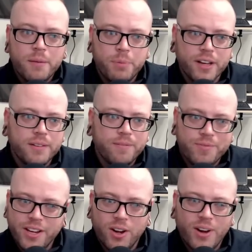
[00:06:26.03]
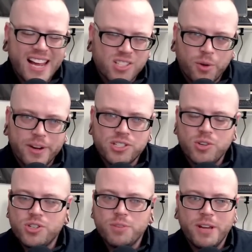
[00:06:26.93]
But, you know, as
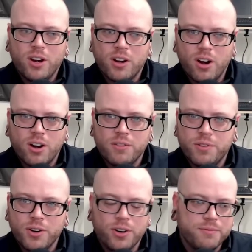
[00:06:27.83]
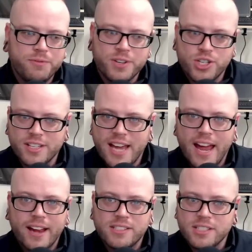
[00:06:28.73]
always, you should be on guard for phishing
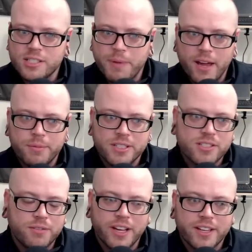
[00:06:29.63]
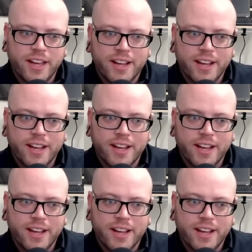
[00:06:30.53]
attacks and spam and stuff like